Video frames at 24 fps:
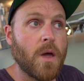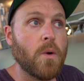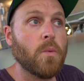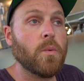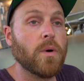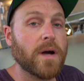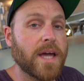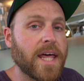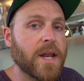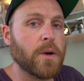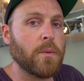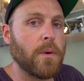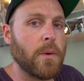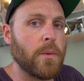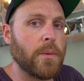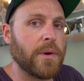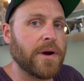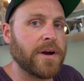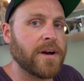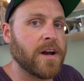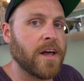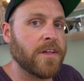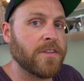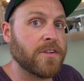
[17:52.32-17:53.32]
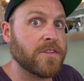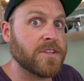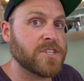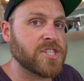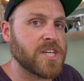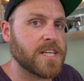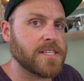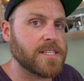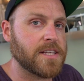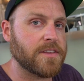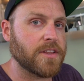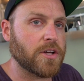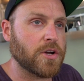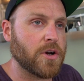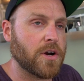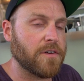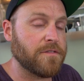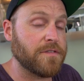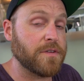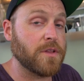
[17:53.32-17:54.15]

we'll get it one way or another. The chestnut liqueur.